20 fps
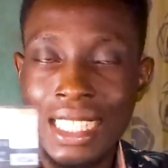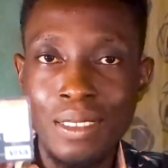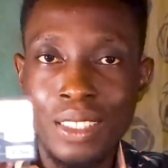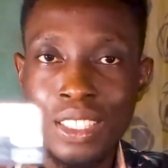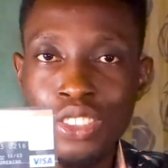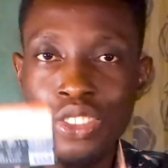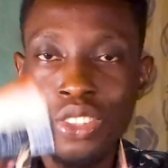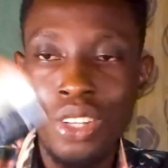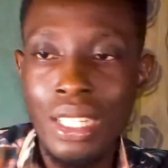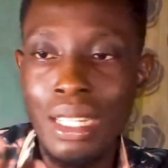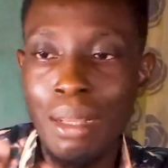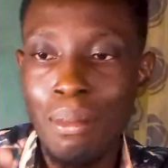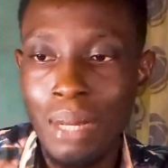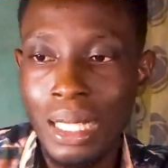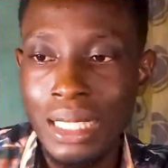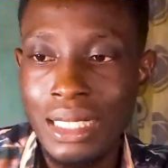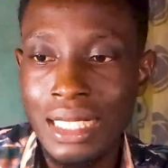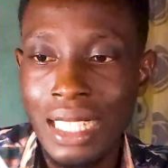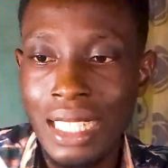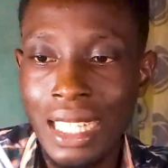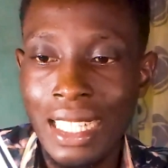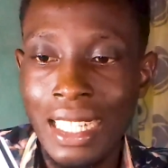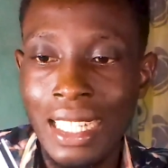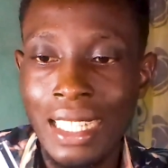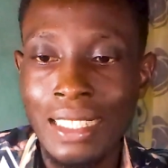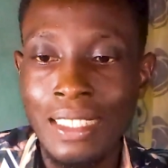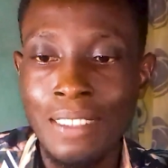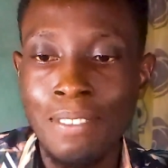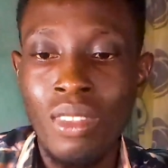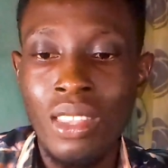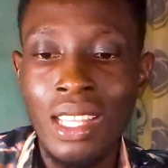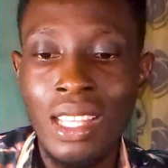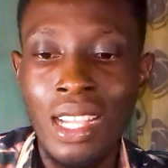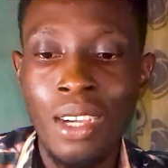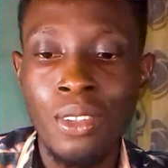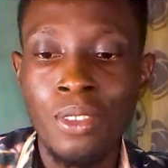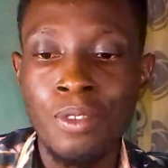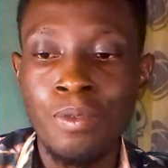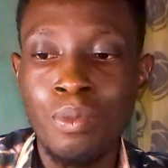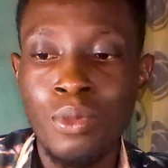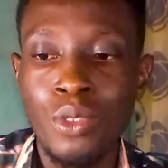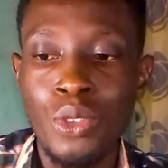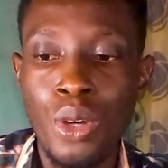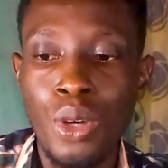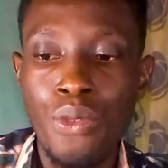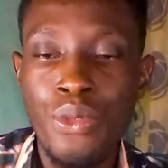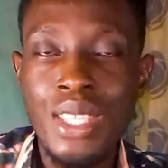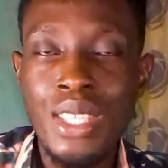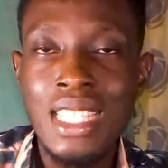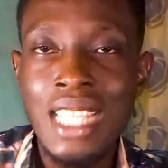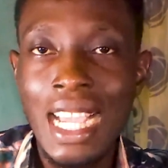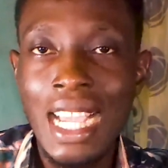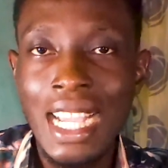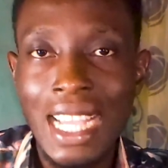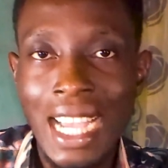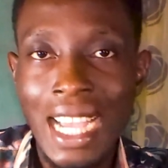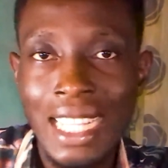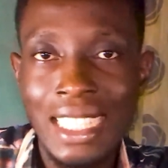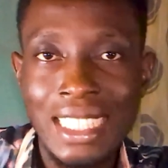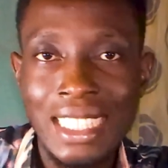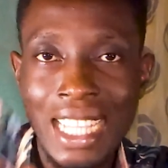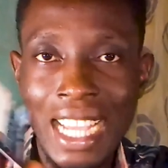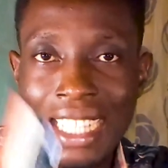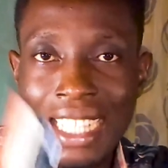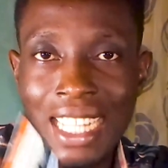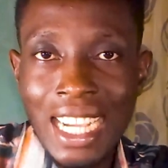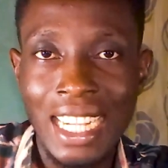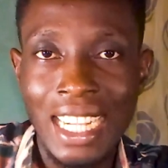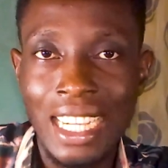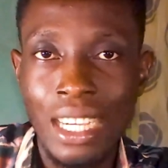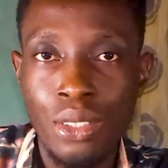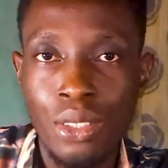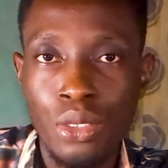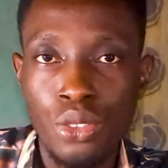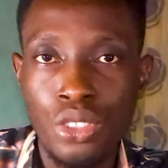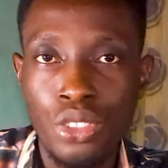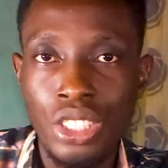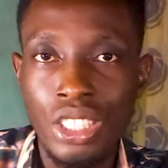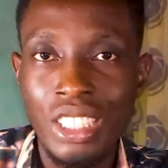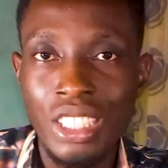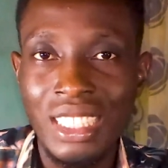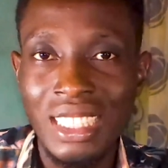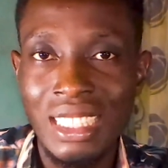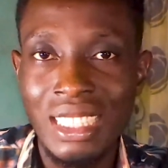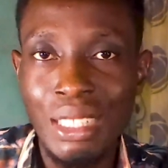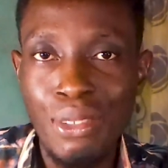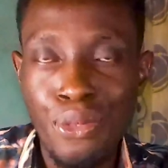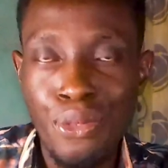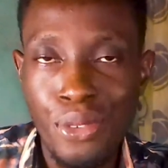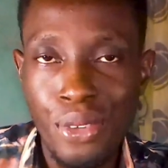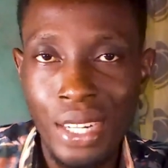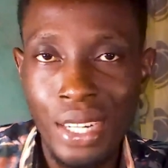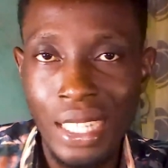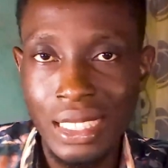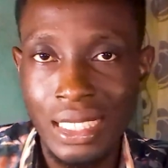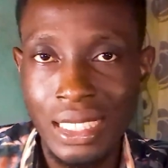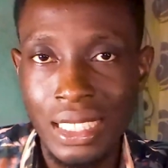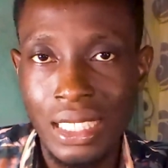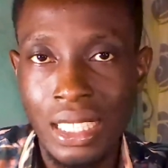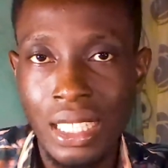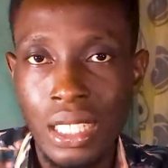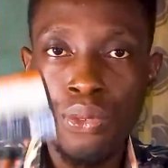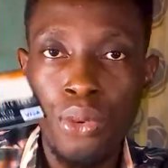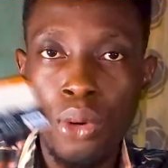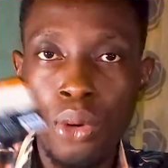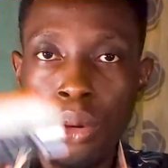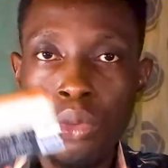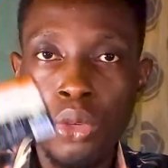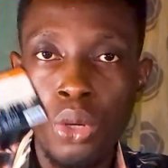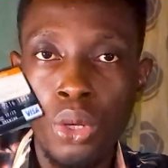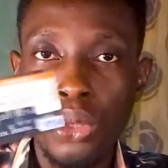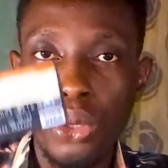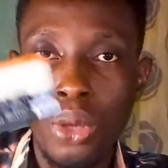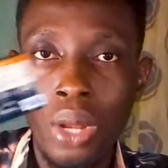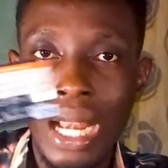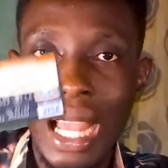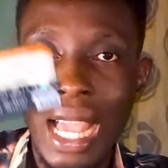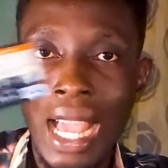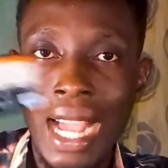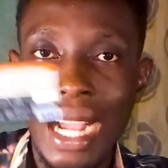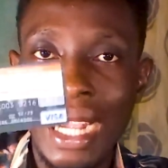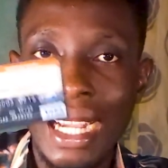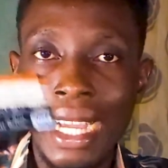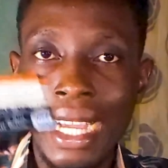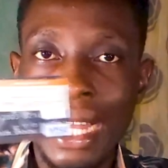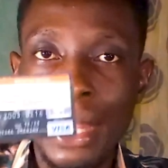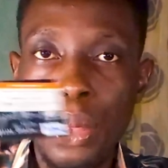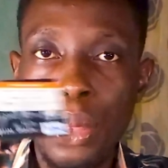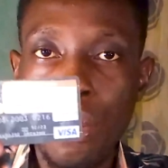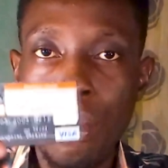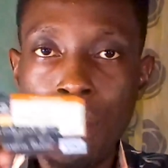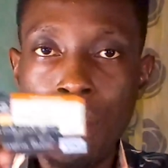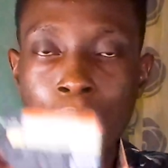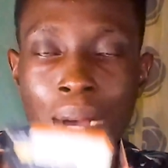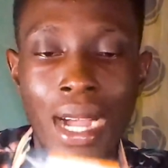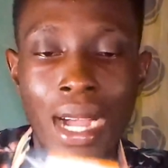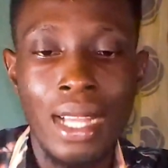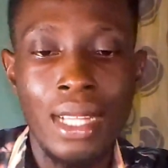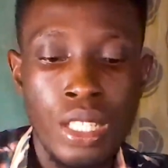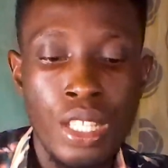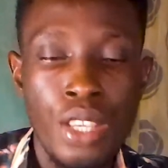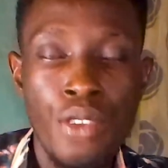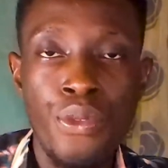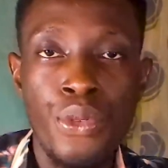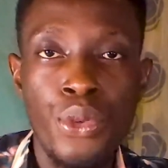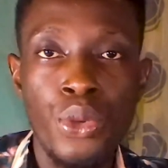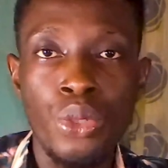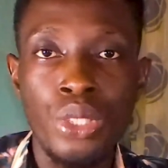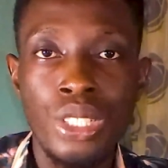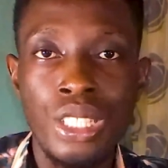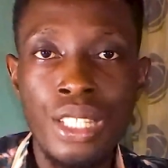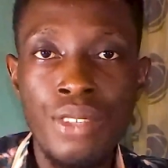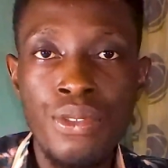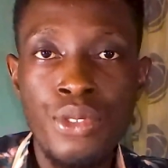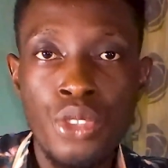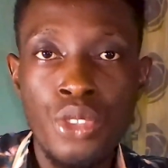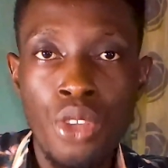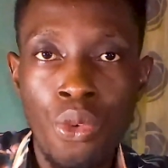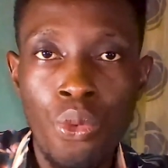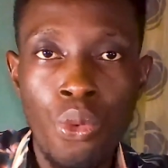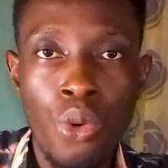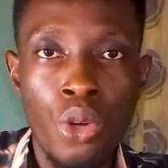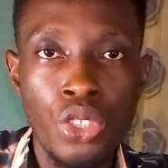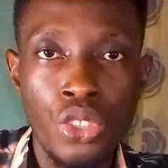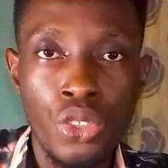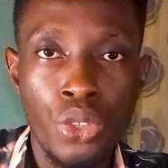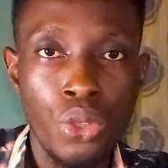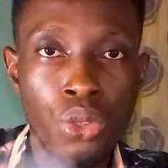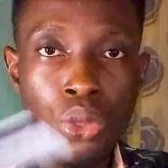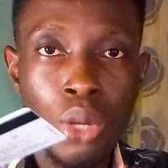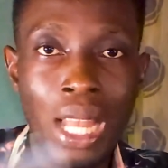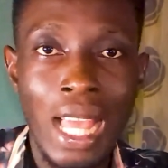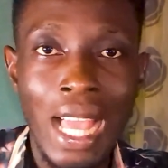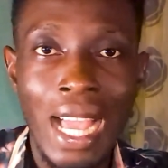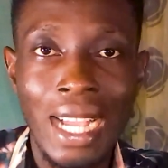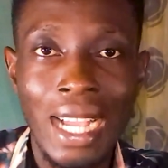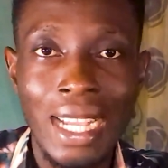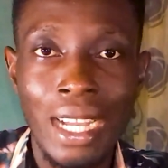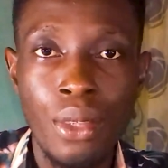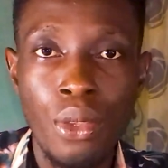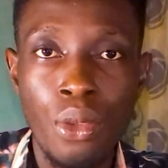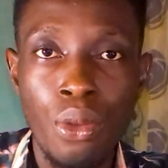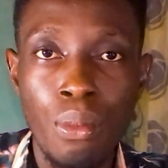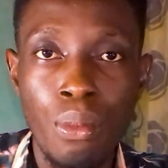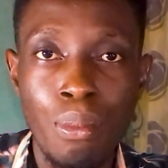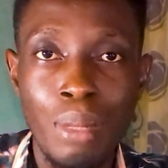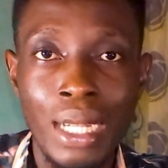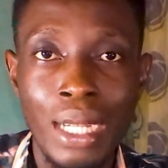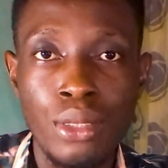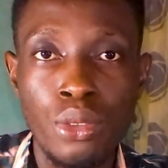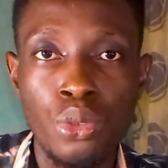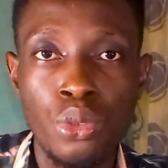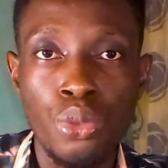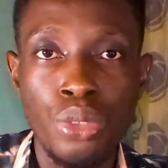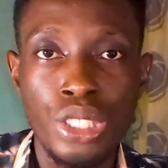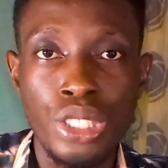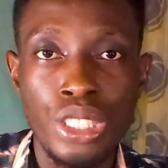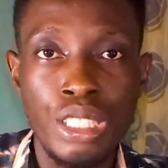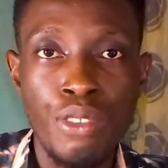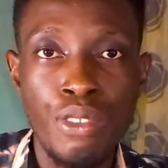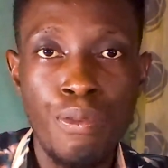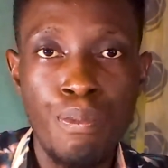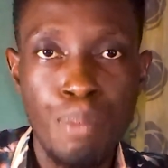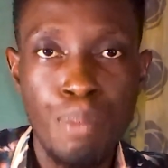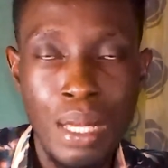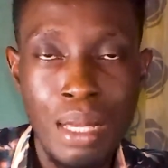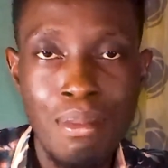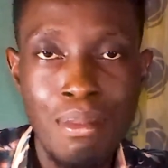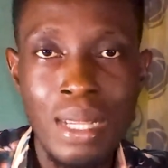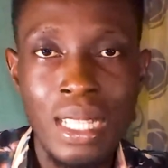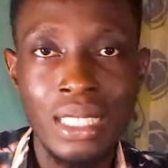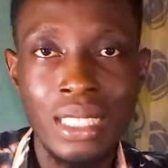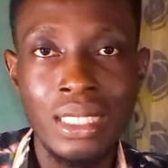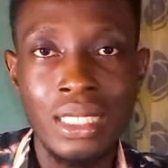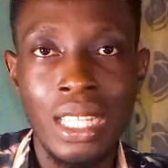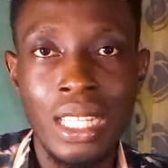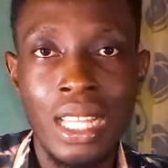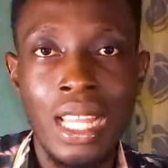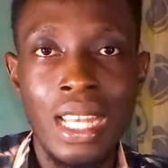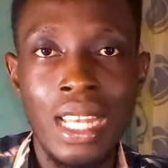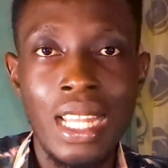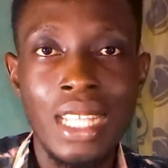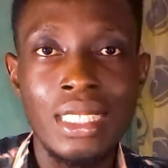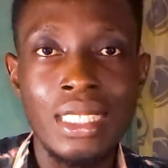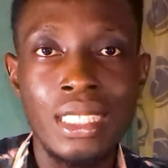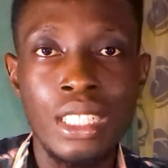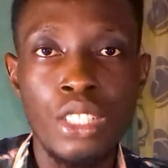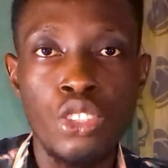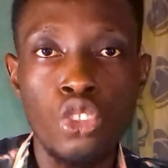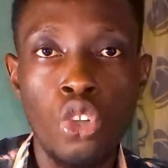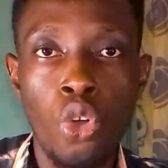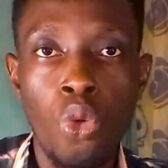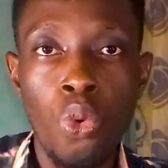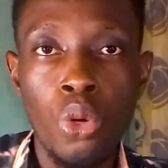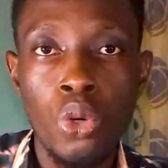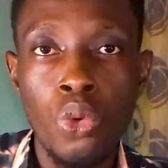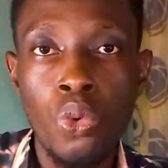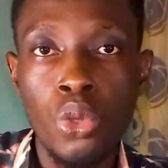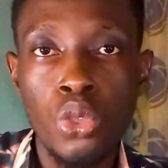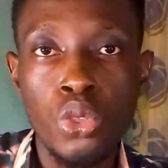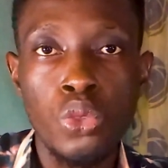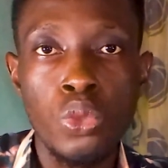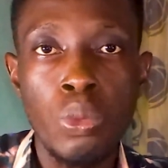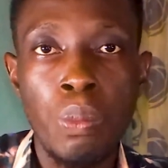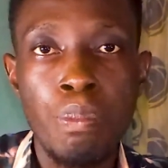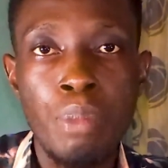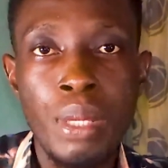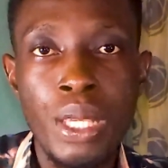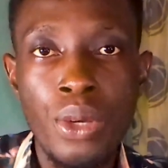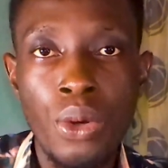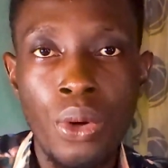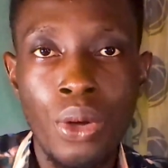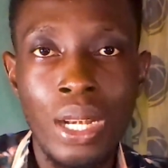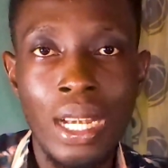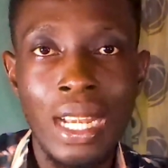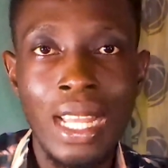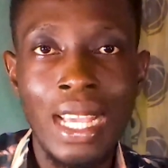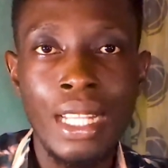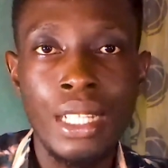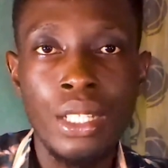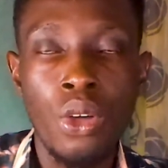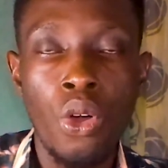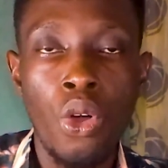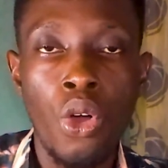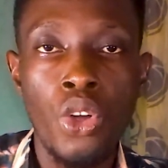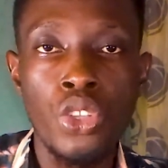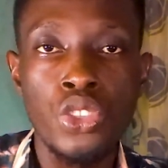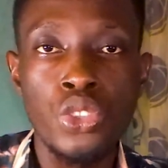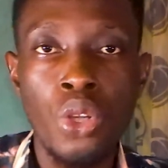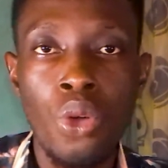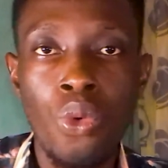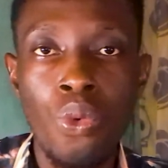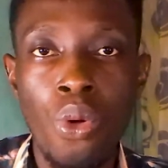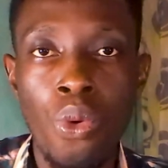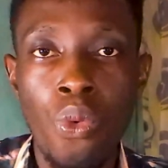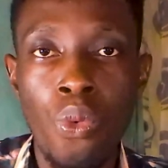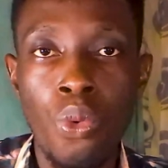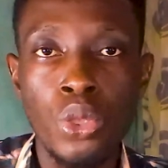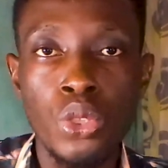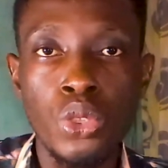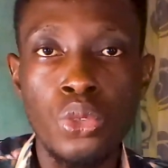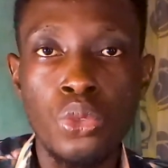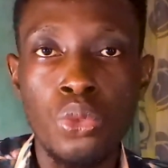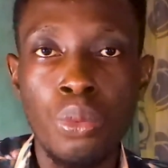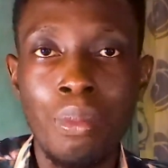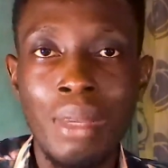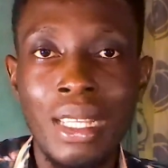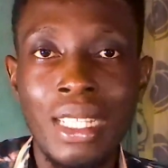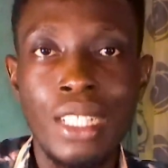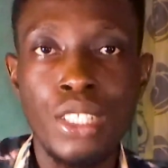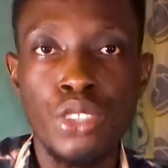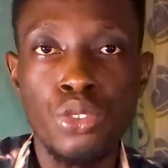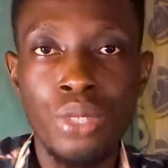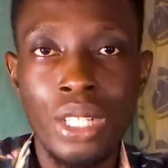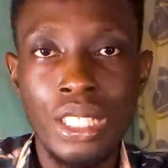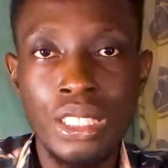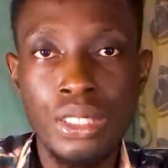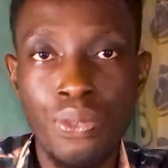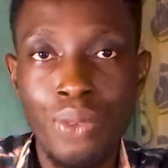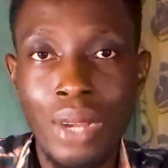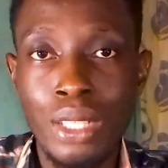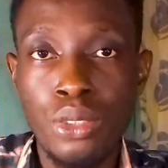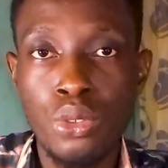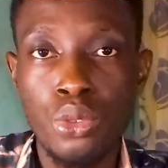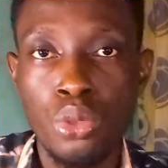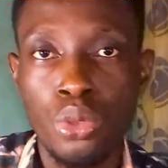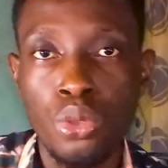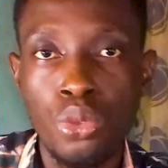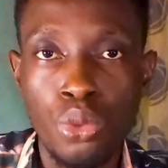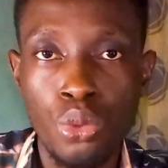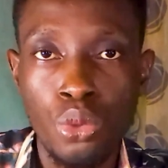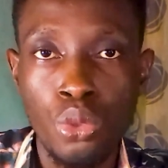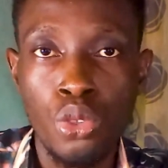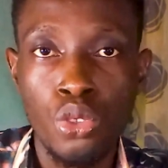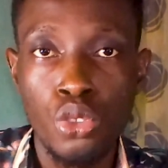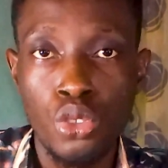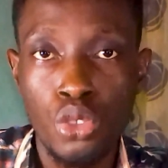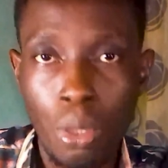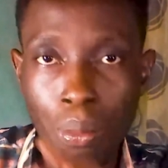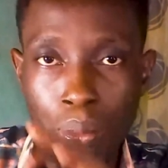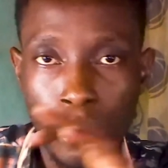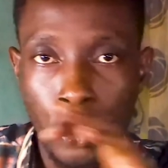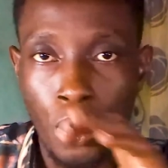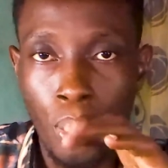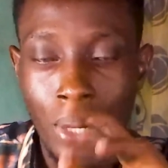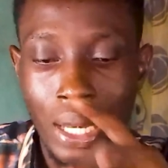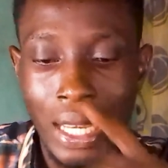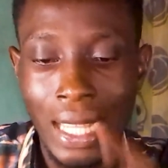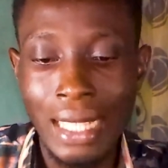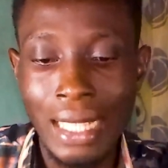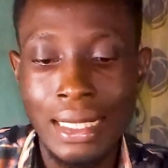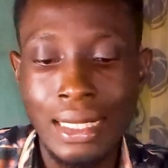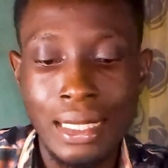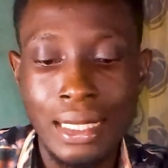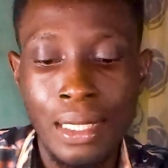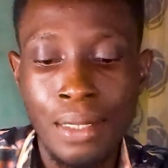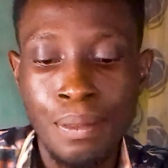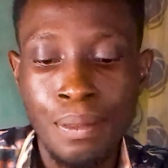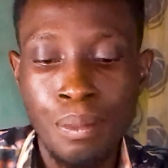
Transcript: It's not the MasterCard. Now, your Visa card account is different from your dollar account number. If you give someone your dollar account number to receive payment, let's say someone wants to pay online or someone wants to make a transfer to you, some dollars,